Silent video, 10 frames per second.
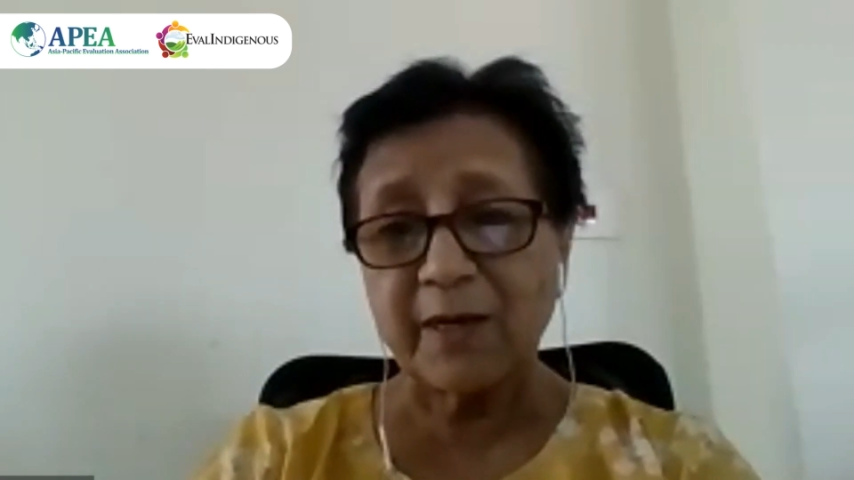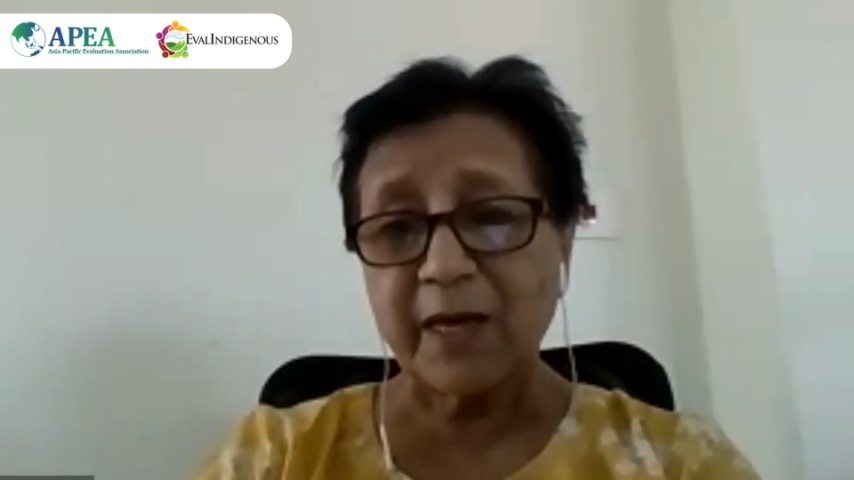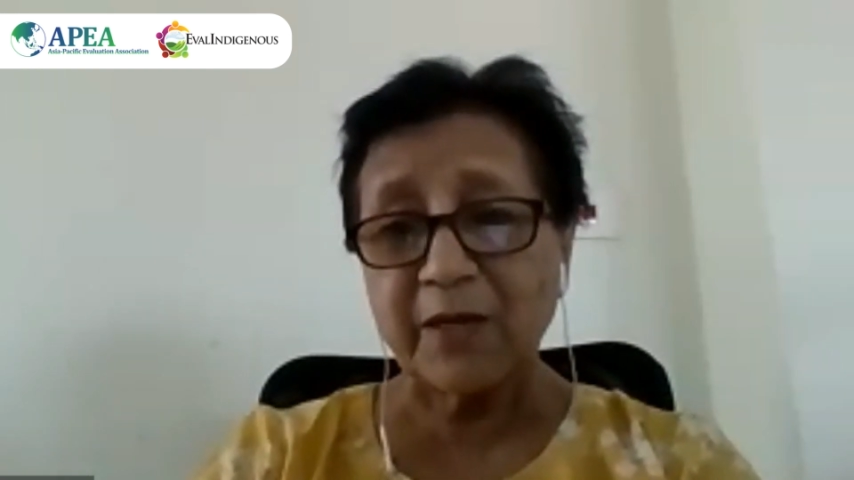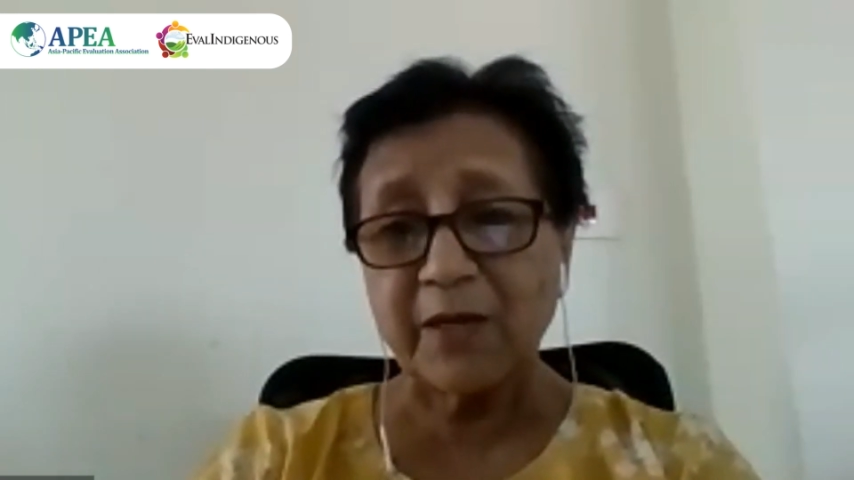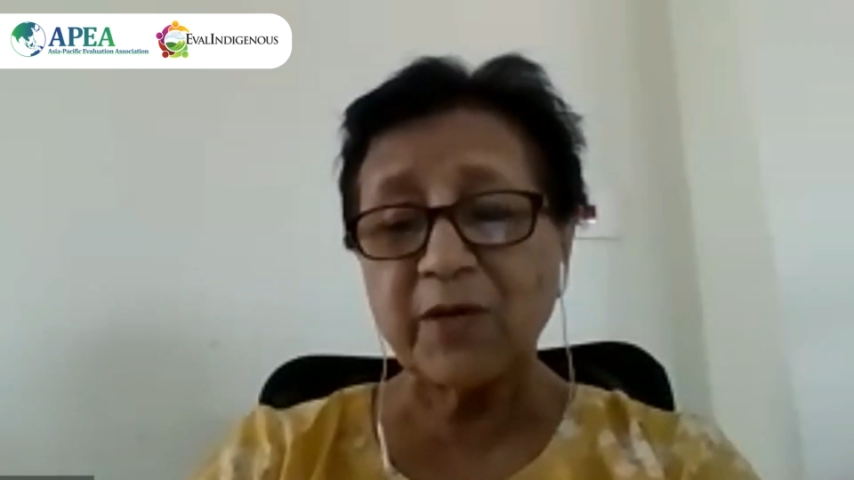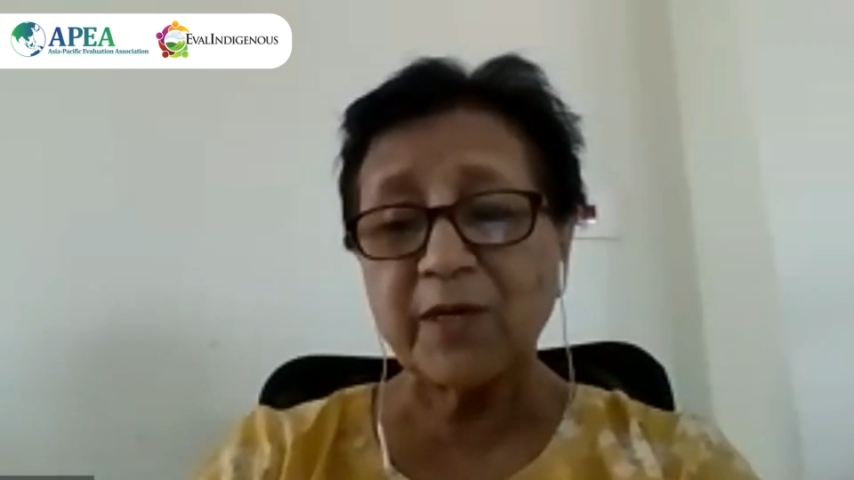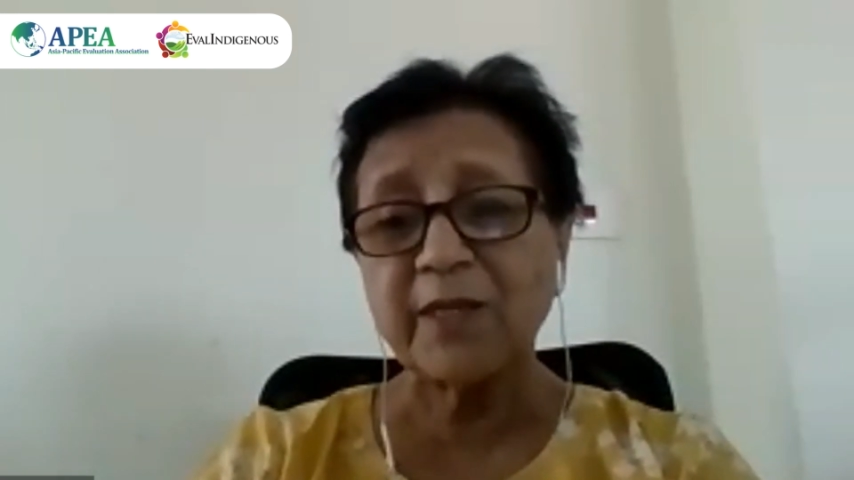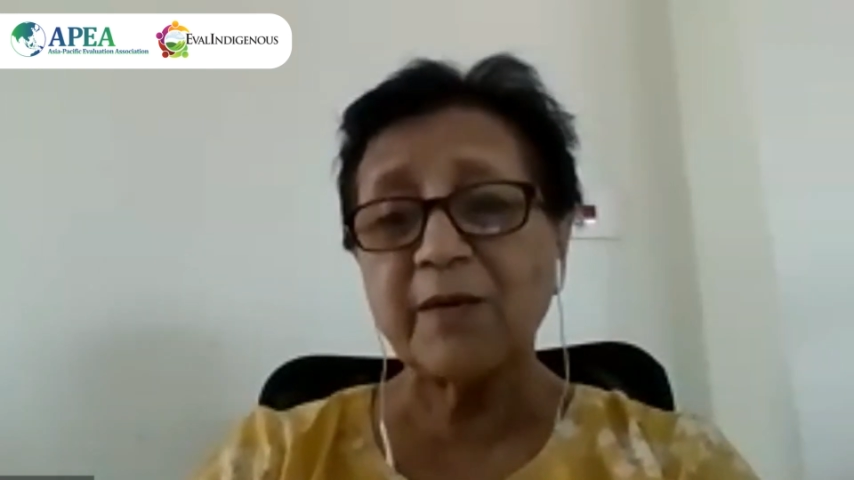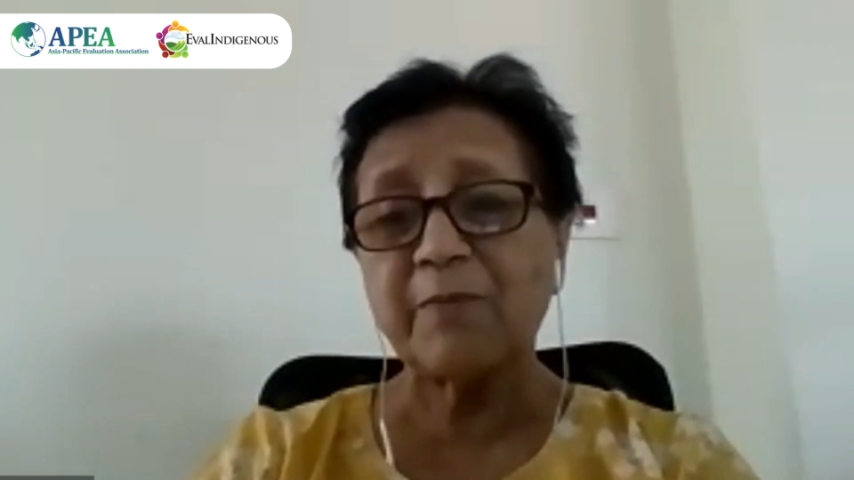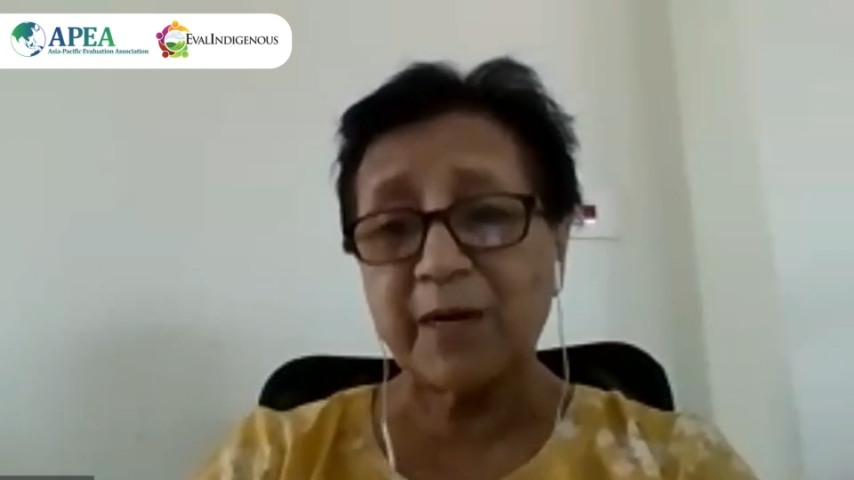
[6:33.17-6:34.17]
ensuring
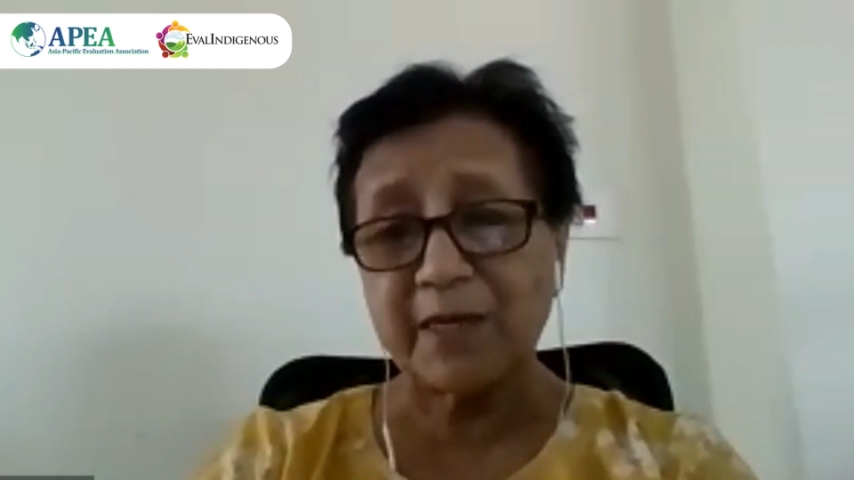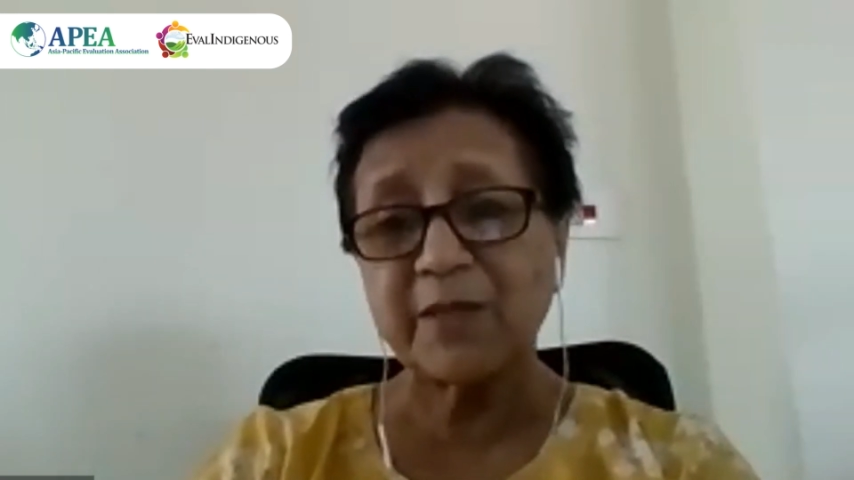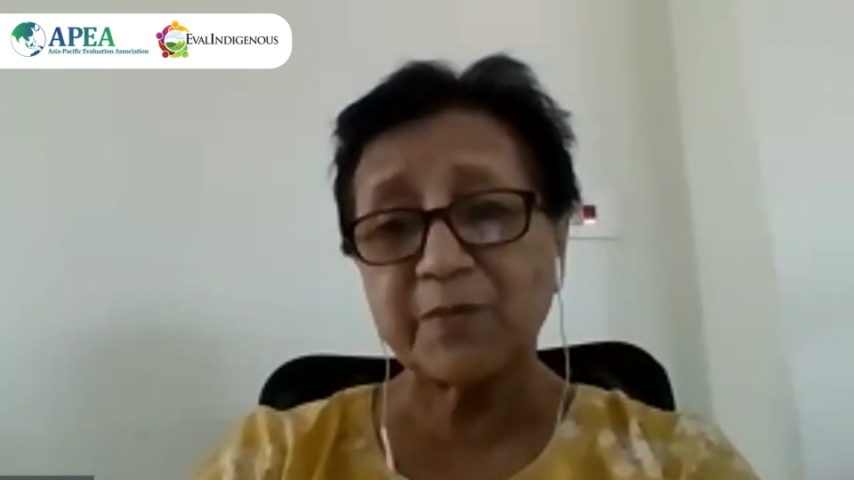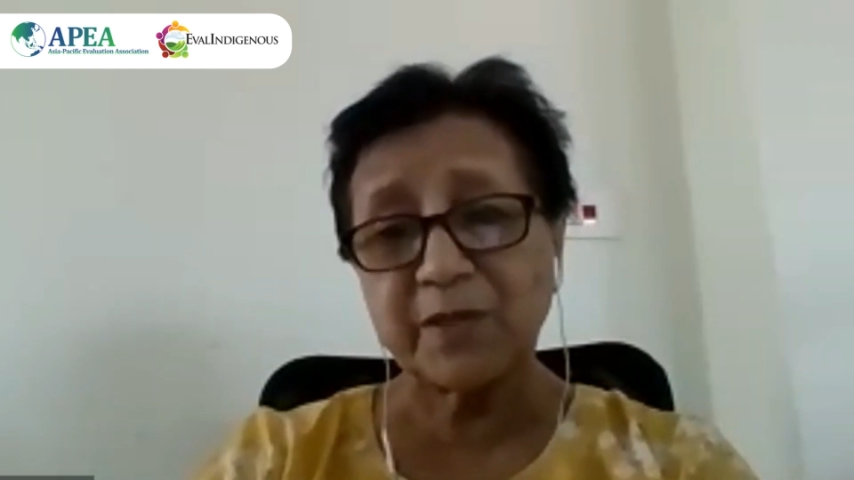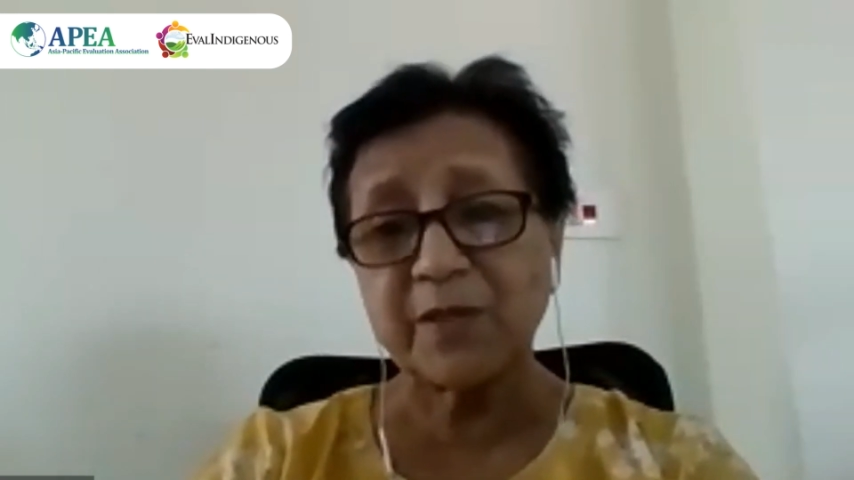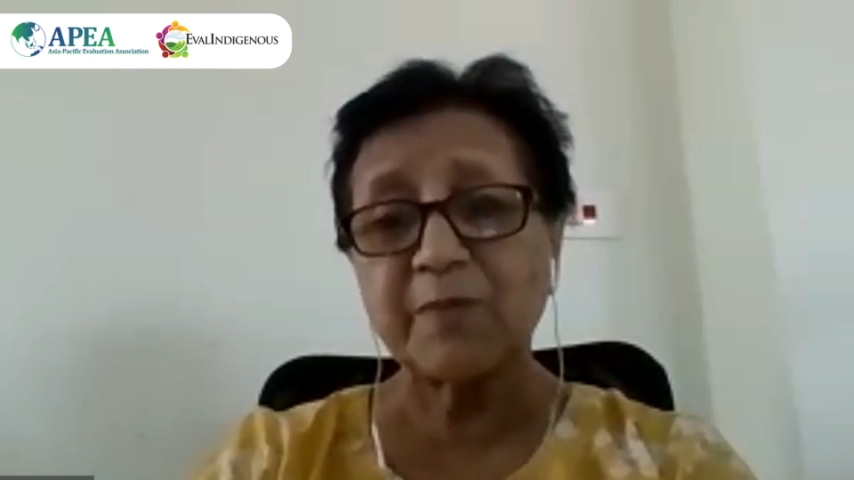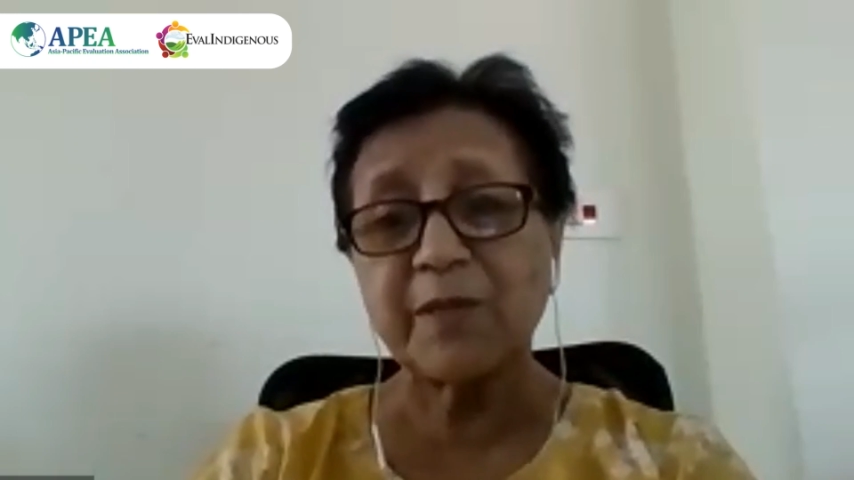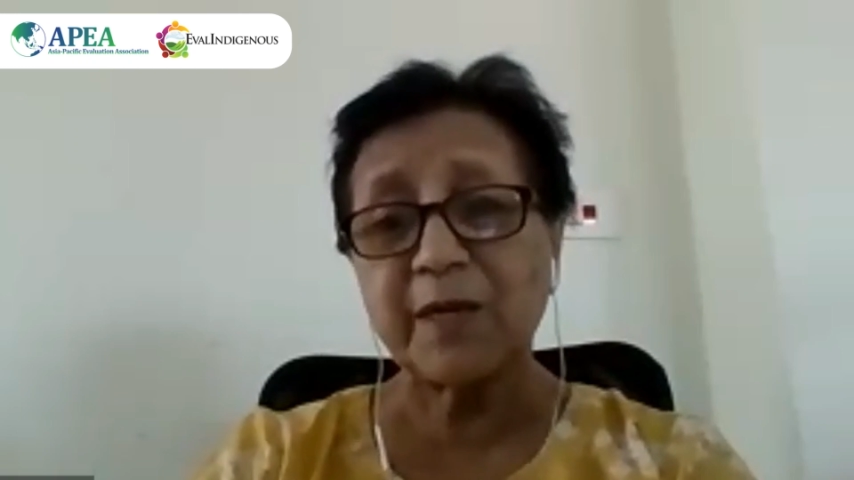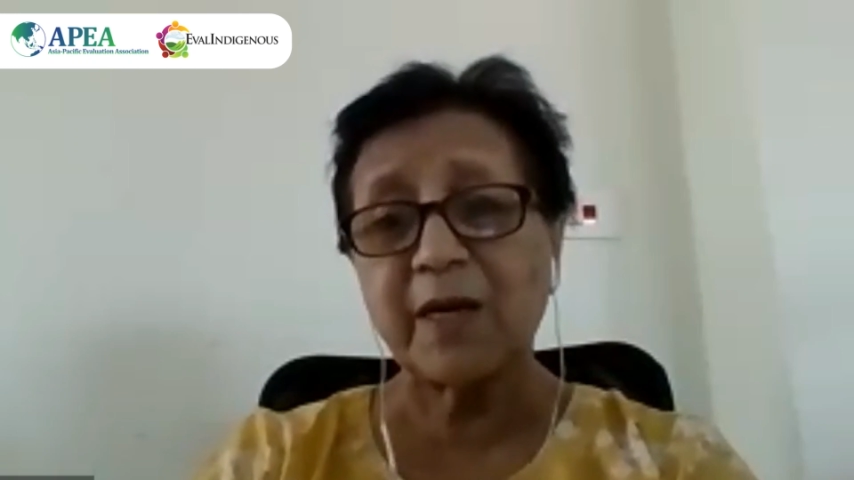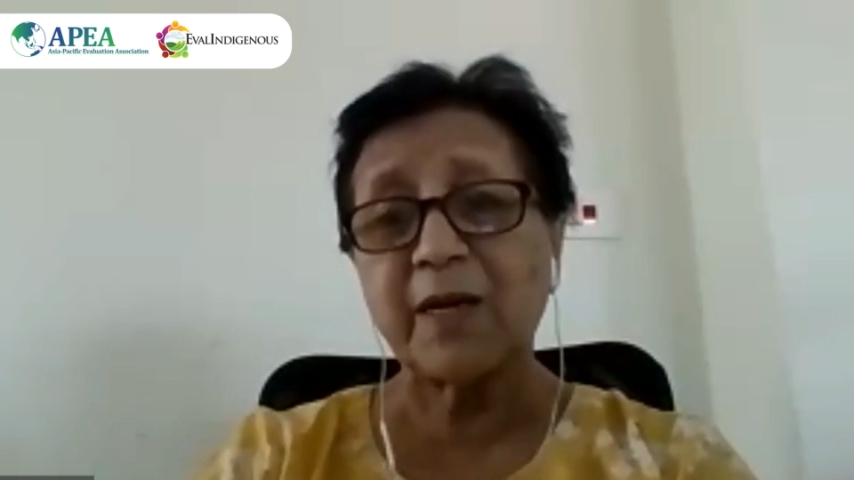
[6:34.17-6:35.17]
the participation of
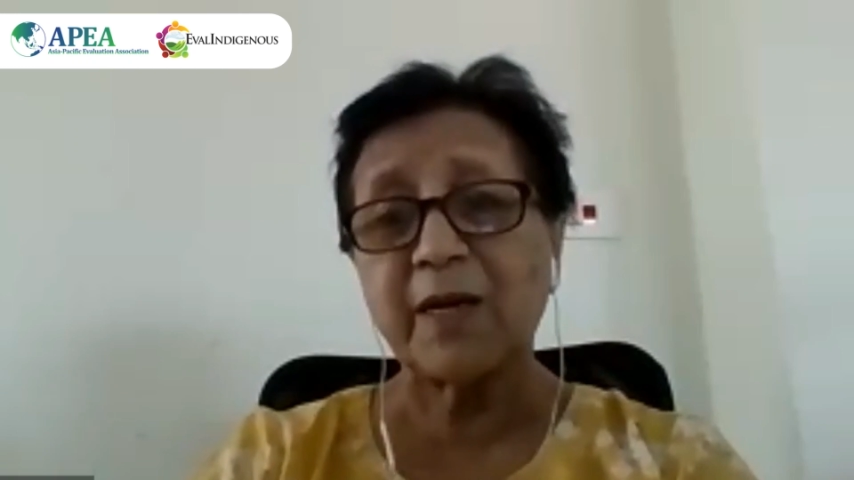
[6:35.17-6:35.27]
the